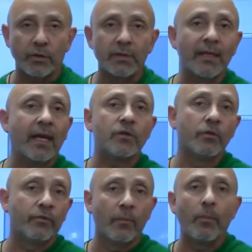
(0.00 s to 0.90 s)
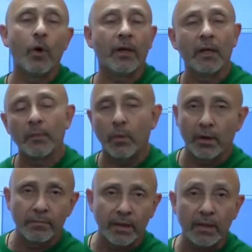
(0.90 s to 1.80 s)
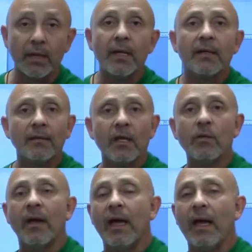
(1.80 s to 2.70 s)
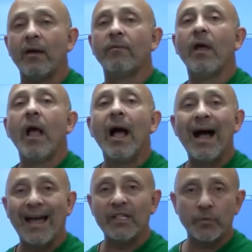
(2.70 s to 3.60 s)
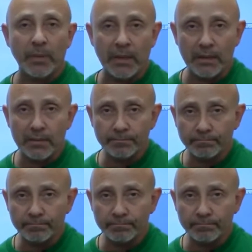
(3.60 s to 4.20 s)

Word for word: to get you from point A to point B, that you have high speed.